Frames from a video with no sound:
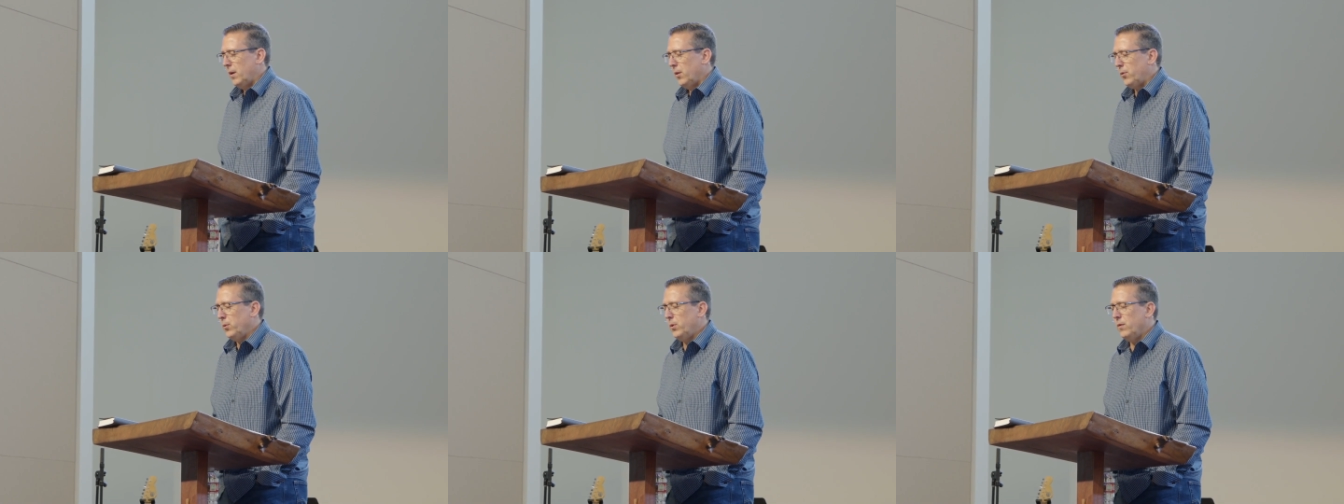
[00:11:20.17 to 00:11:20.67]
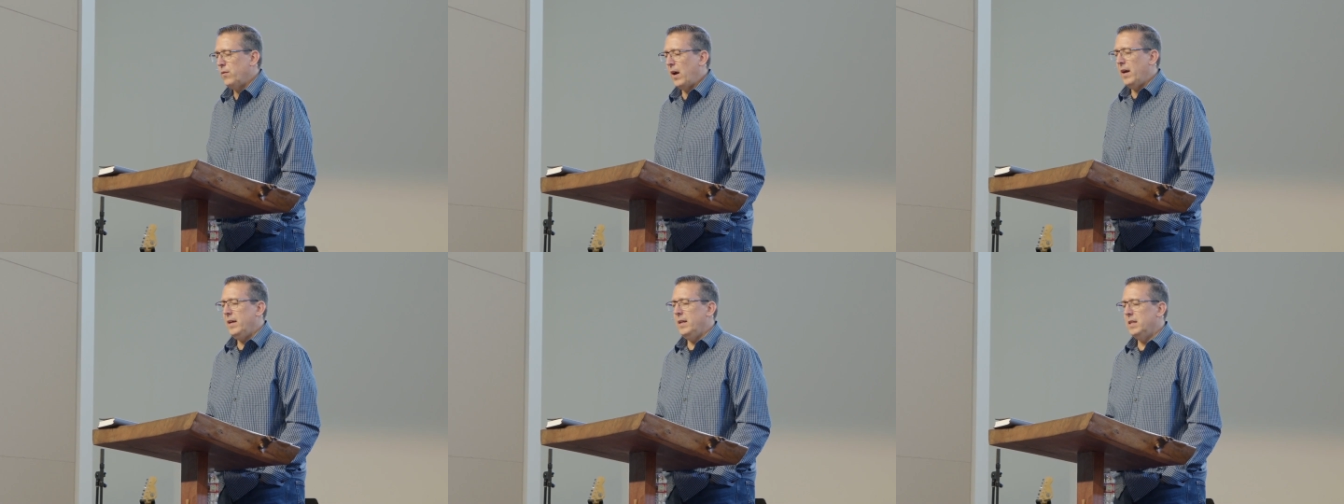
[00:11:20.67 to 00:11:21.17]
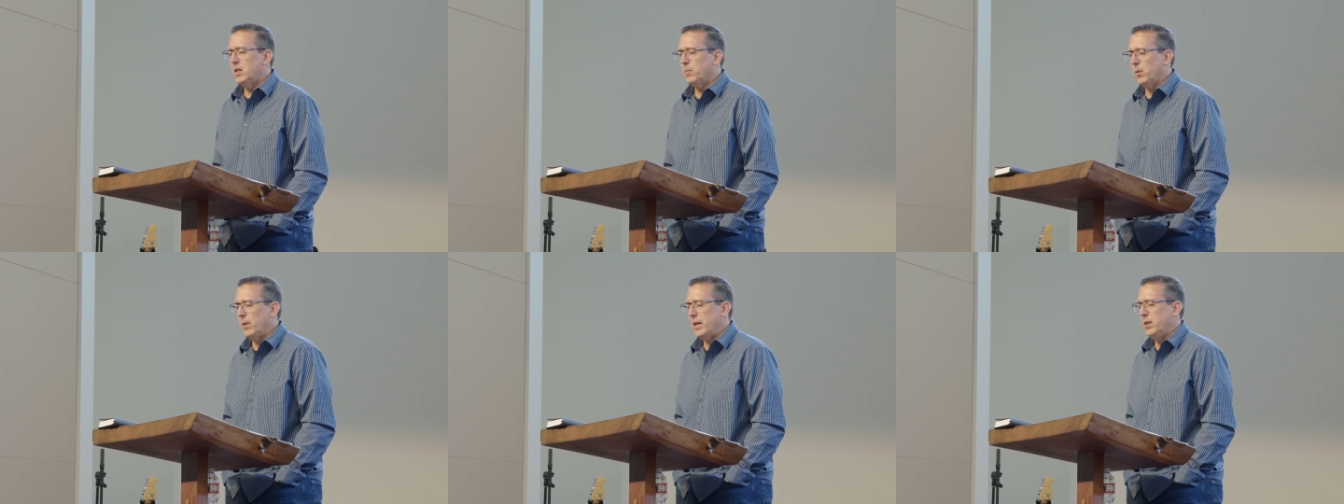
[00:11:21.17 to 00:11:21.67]
through divine
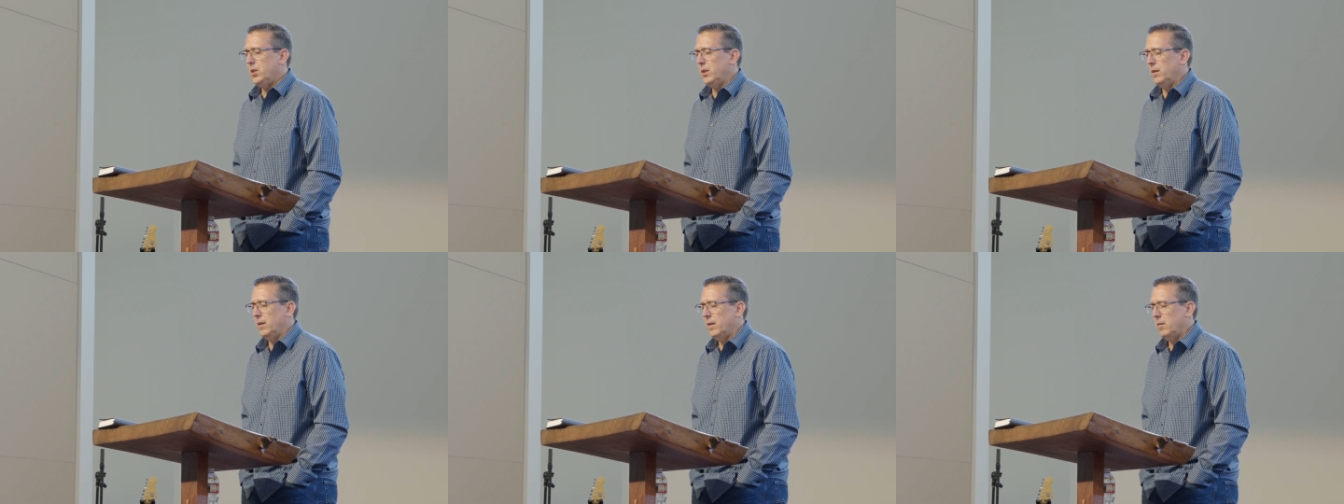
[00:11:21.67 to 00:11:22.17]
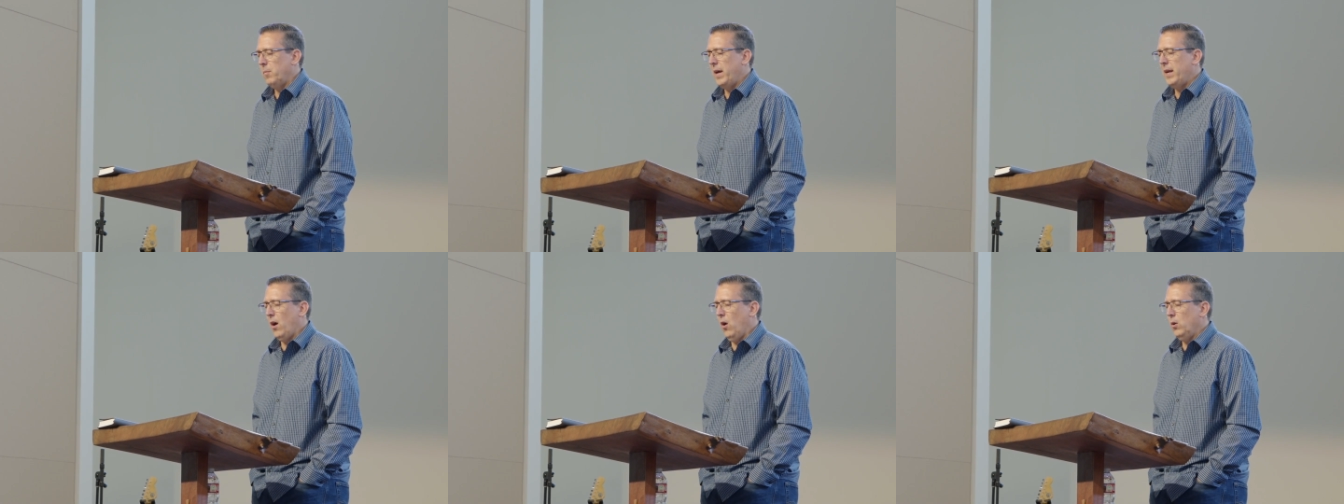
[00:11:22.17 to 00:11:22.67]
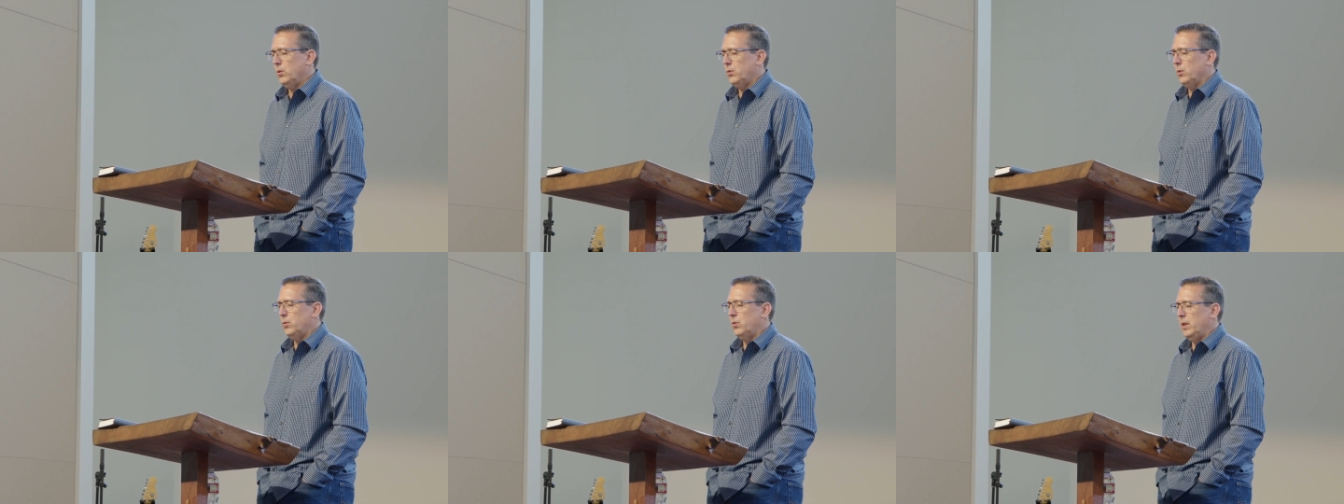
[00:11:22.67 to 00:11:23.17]
inspiration, might also
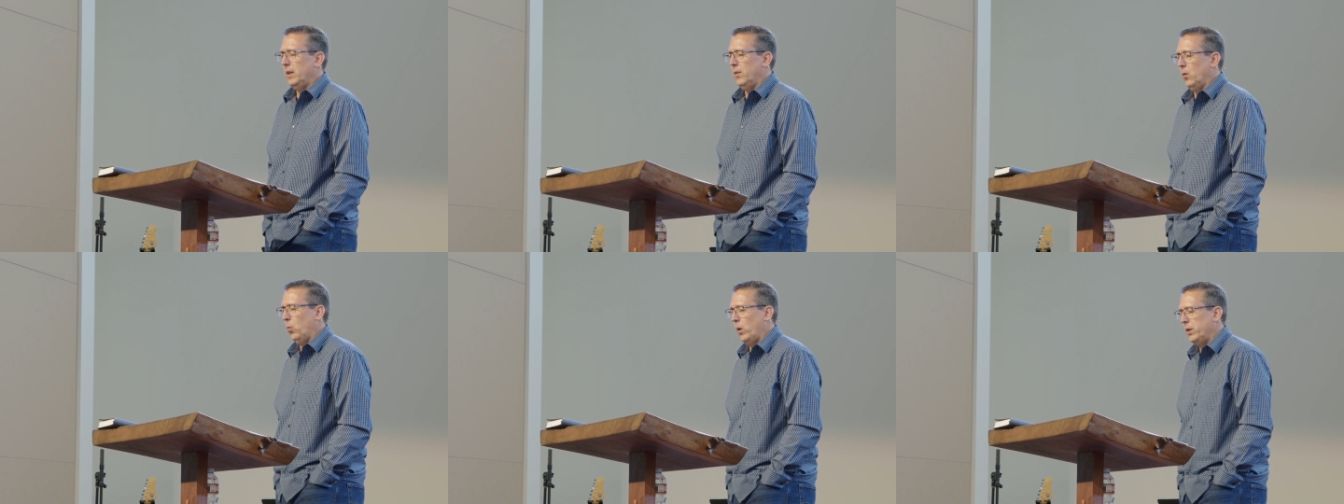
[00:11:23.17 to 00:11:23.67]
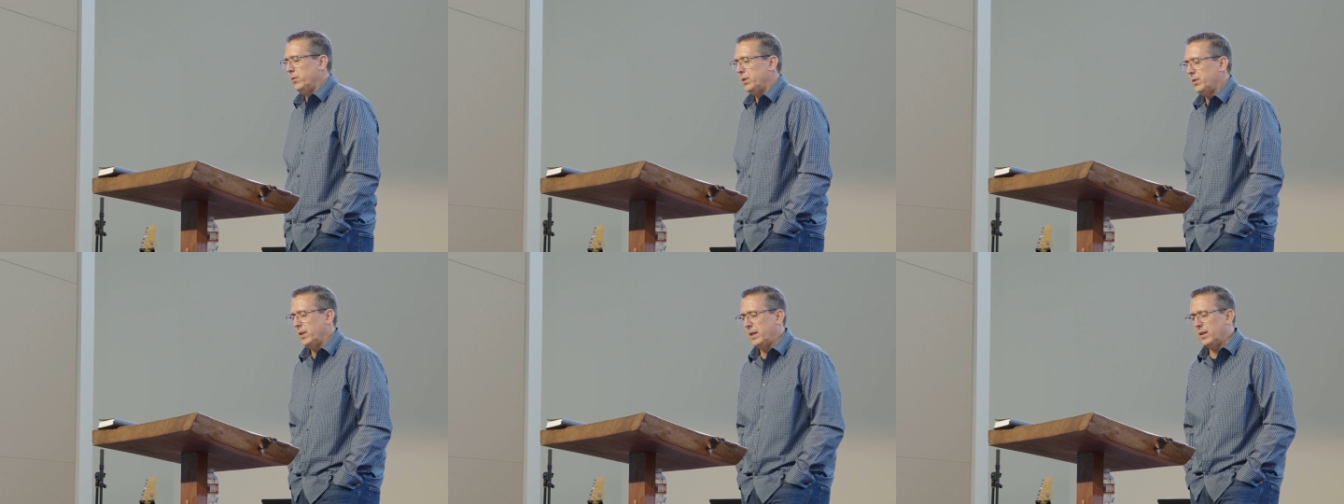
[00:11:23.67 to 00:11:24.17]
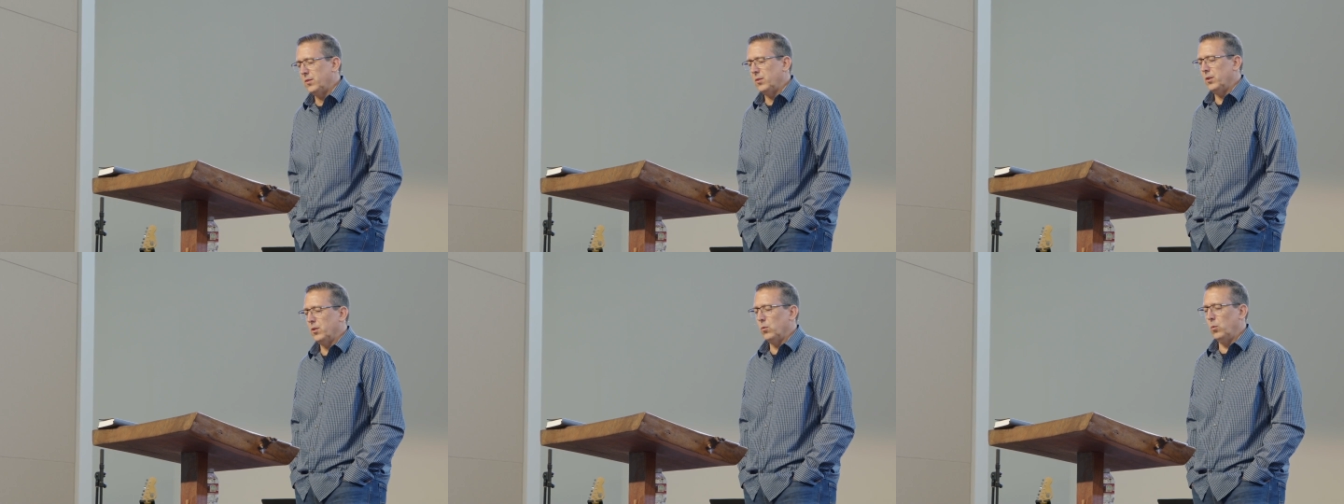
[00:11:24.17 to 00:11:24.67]
see the wondrous things in
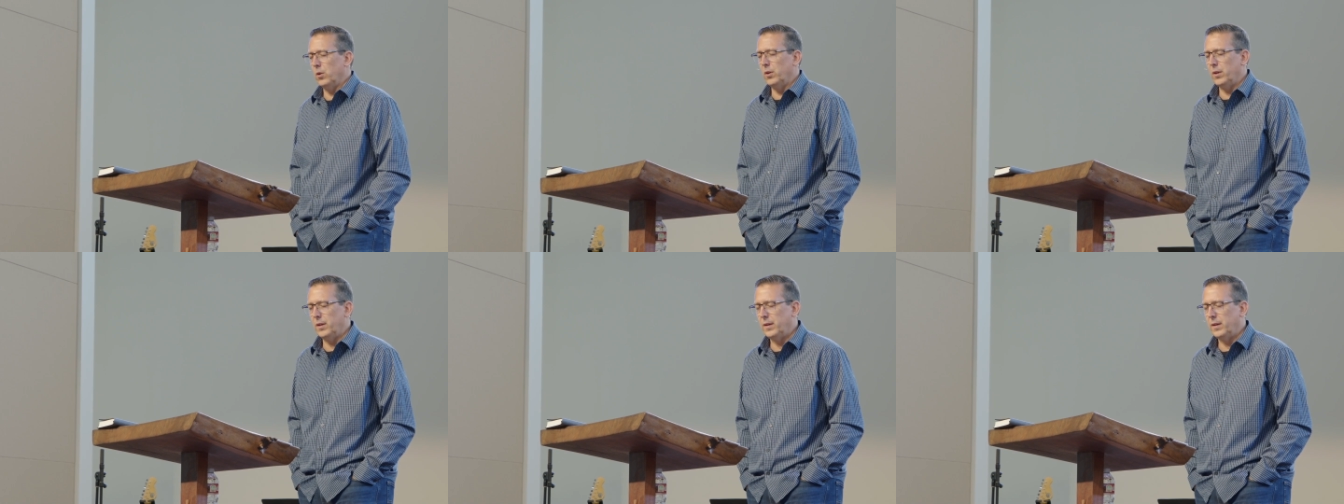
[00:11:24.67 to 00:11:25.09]
your word.